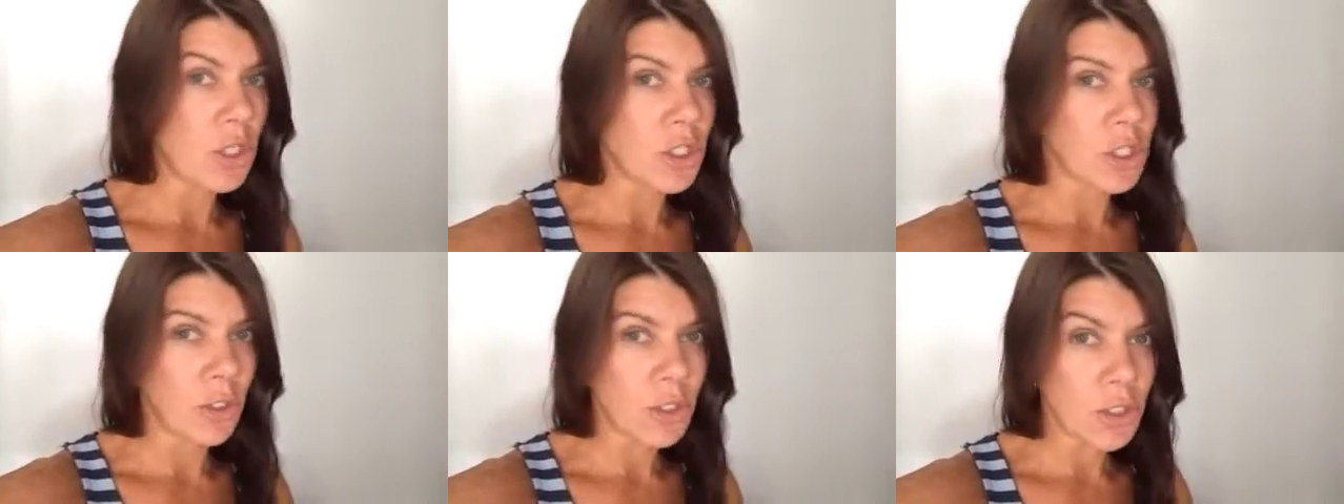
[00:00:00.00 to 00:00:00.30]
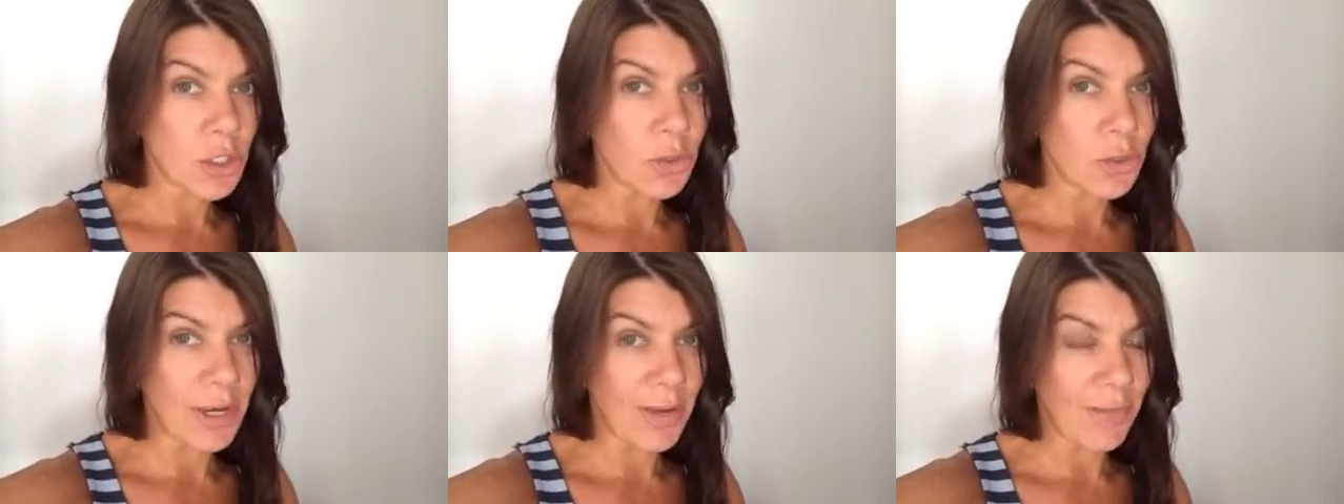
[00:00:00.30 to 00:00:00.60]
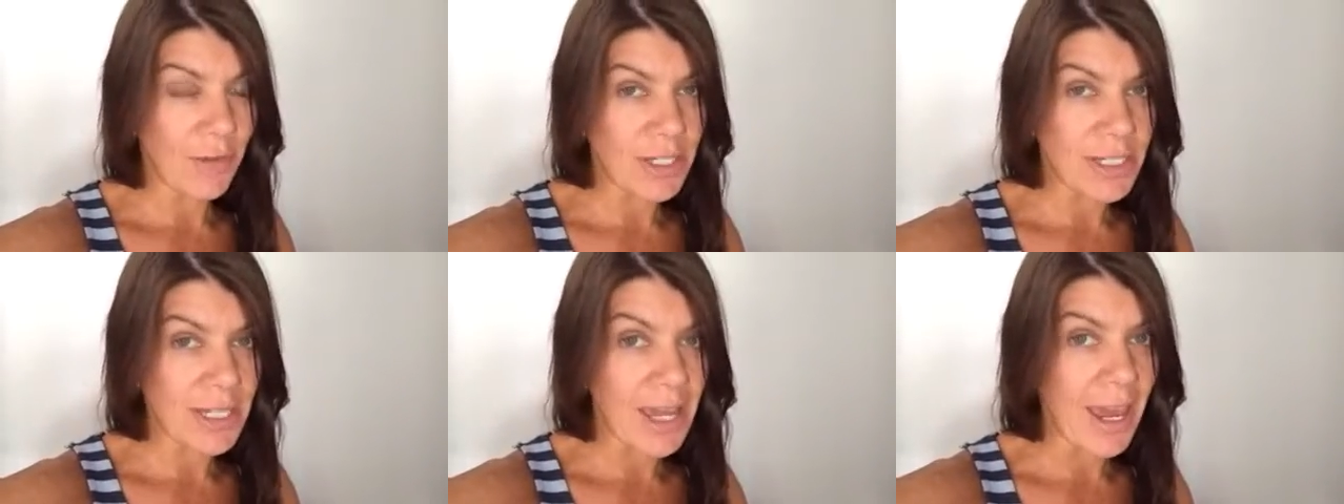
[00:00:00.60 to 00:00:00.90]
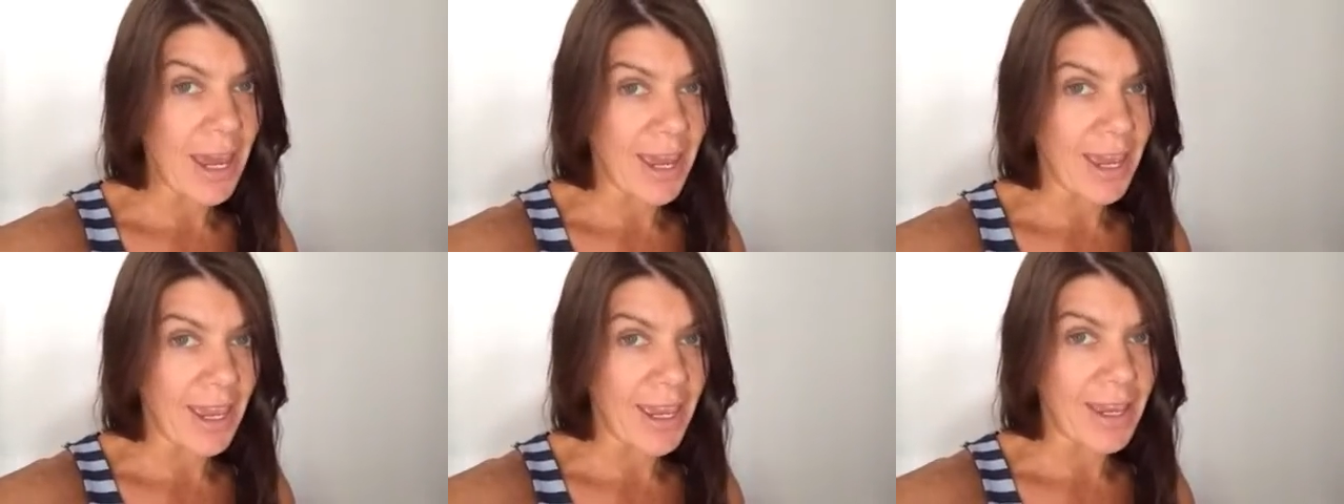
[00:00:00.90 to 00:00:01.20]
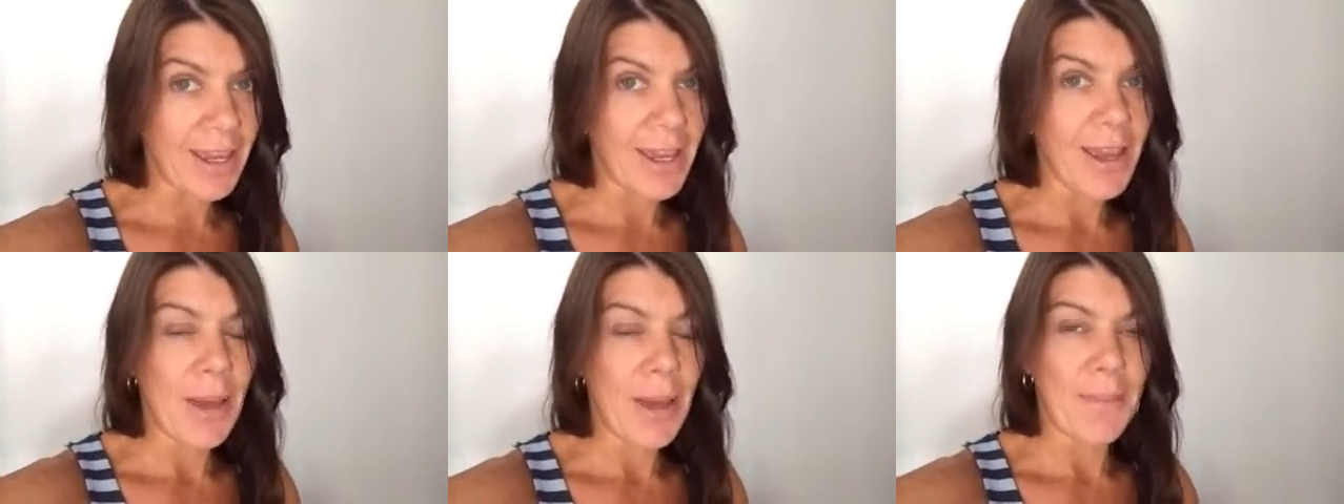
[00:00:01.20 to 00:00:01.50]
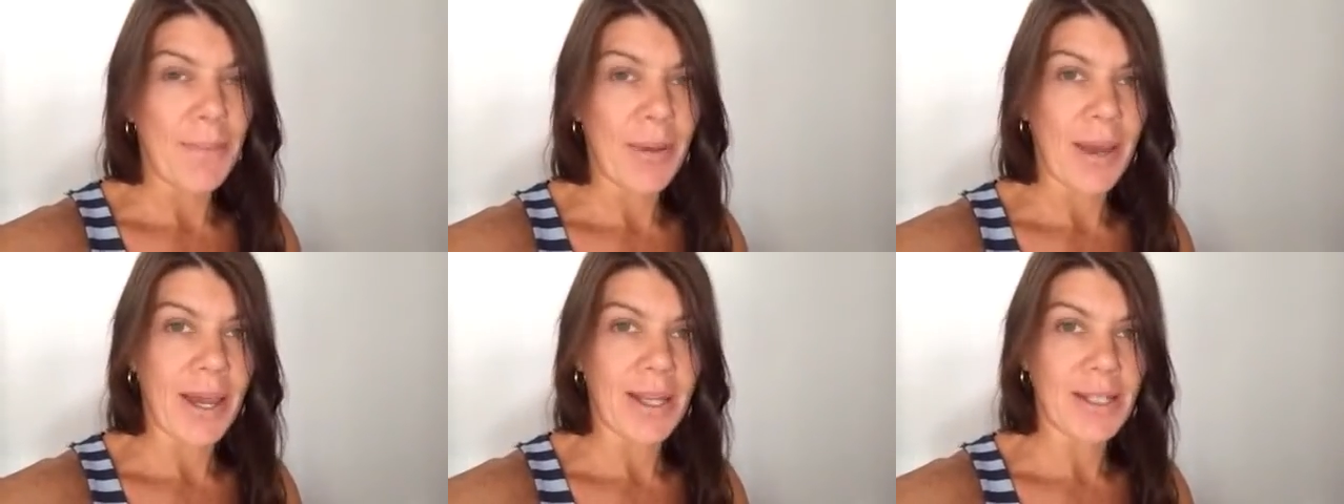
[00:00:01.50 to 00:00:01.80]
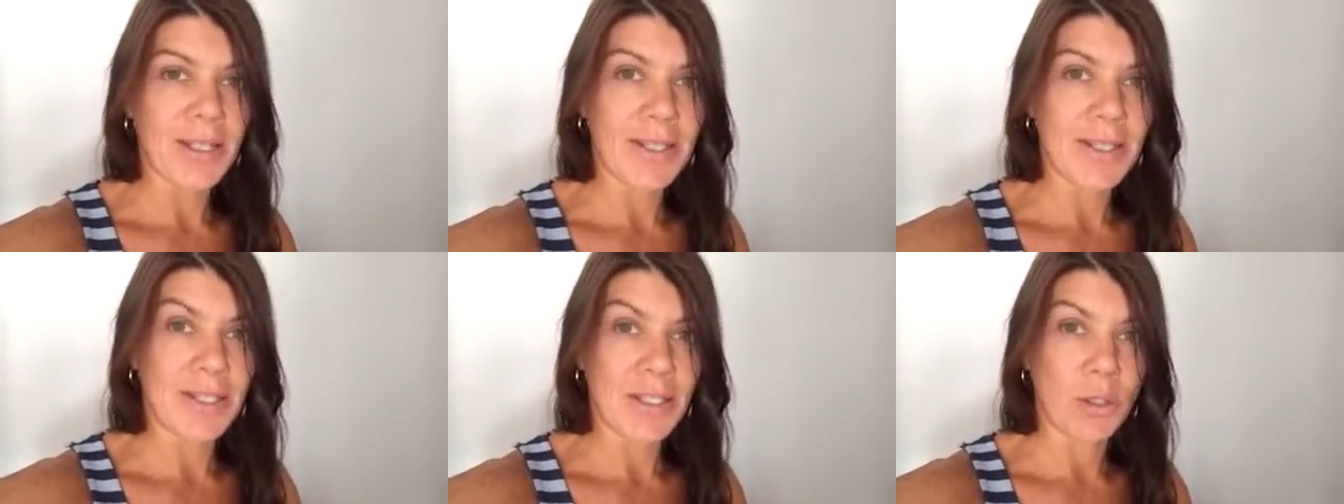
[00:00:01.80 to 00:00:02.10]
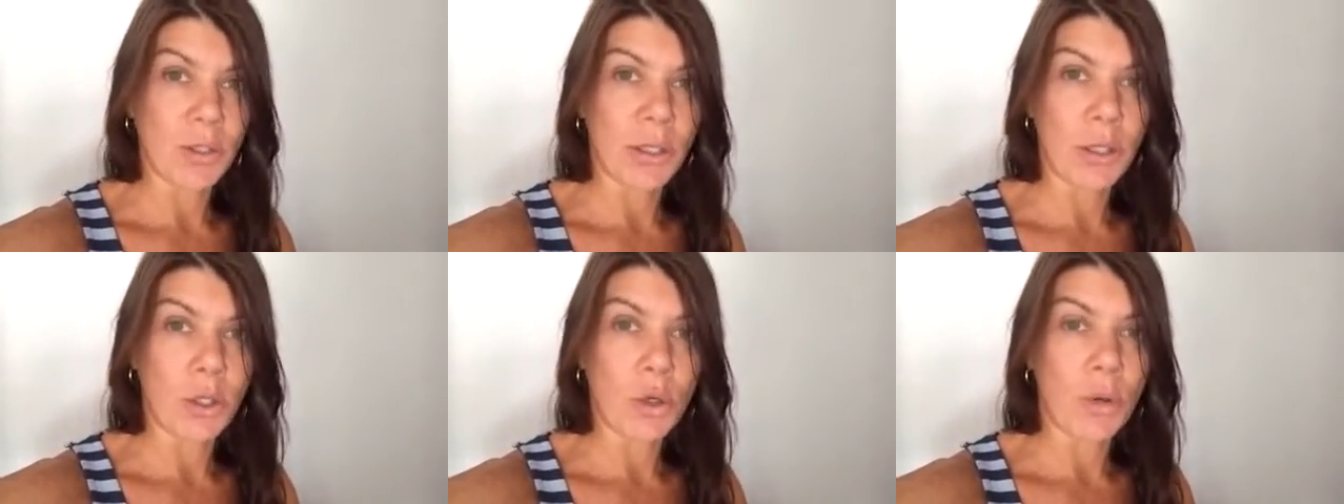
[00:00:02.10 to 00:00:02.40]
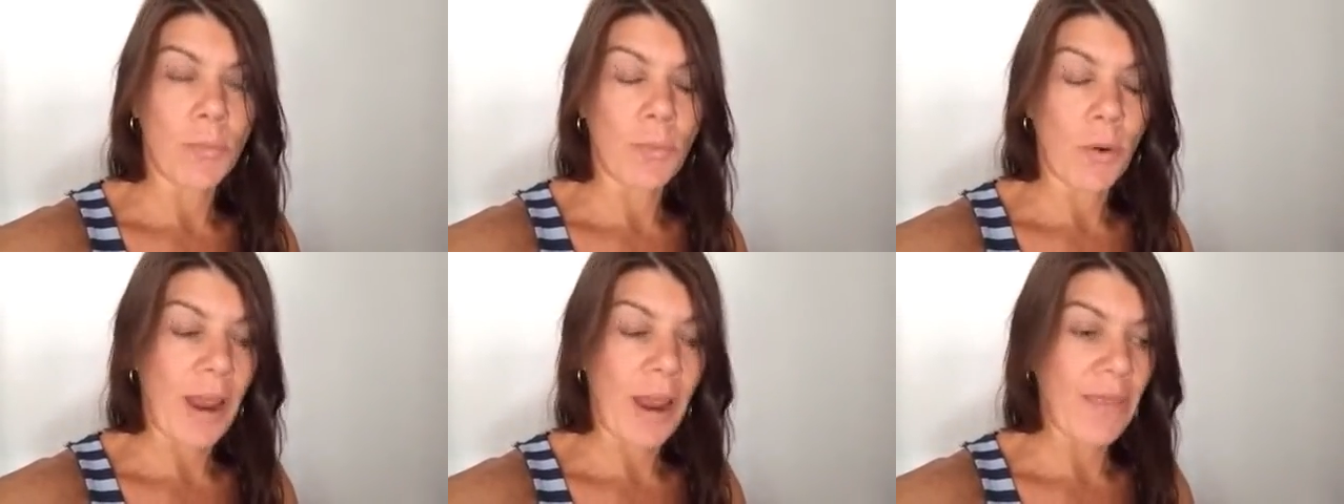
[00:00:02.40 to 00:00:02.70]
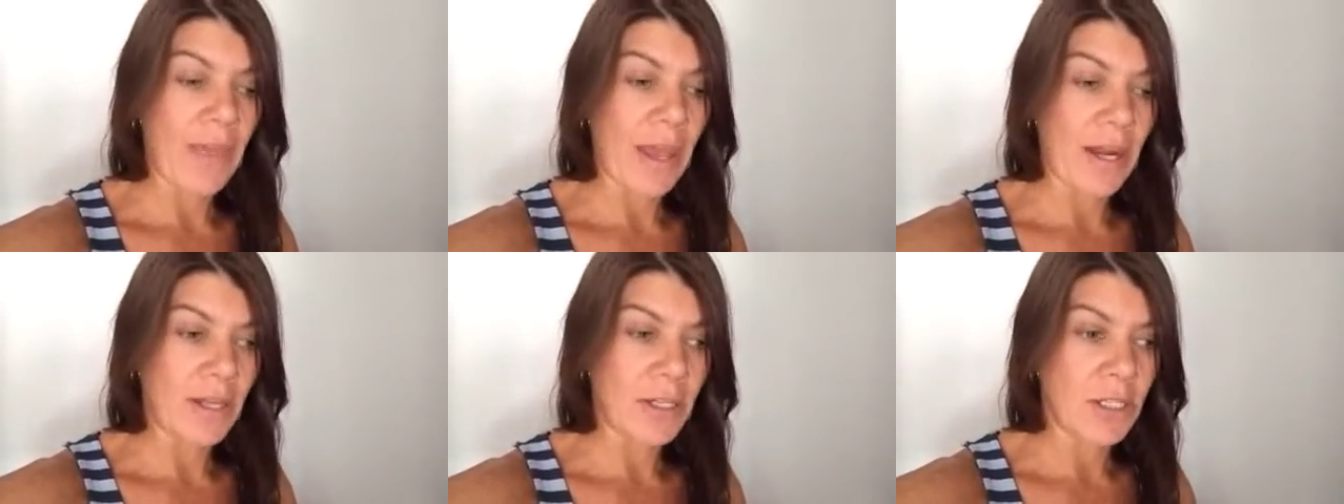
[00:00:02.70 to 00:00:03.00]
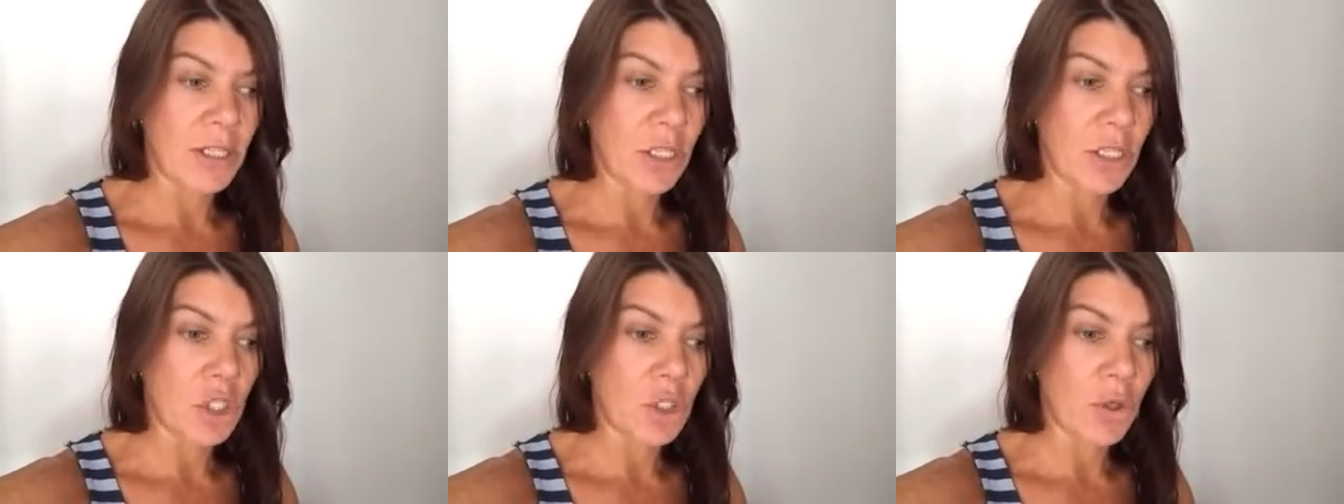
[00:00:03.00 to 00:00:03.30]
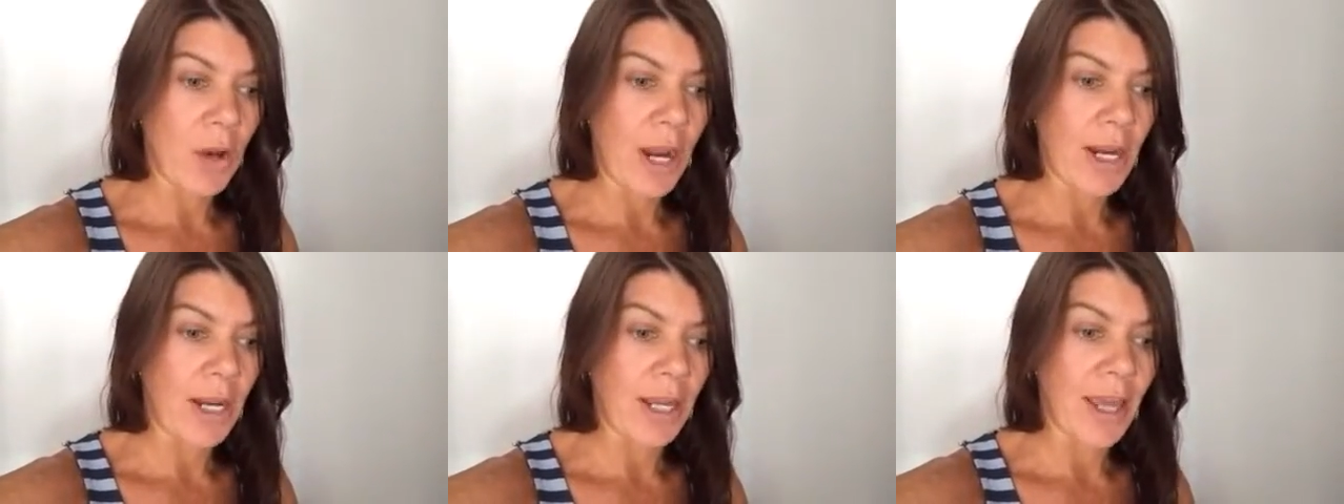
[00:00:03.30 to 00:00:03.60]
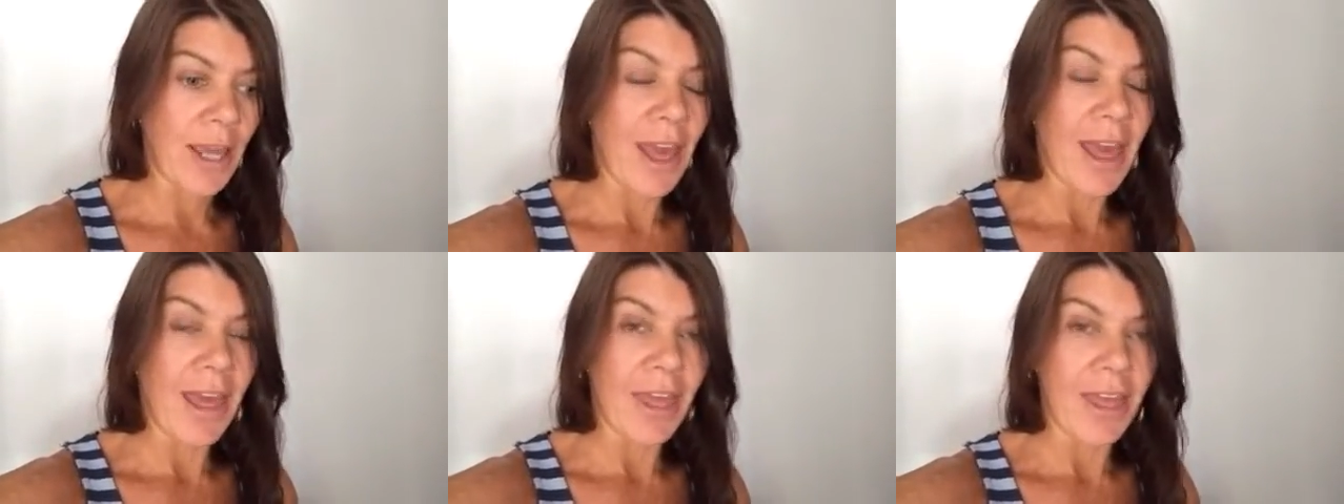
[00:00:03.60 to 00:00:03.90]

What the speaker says: Don't do it every day, but still incorporate that into your training.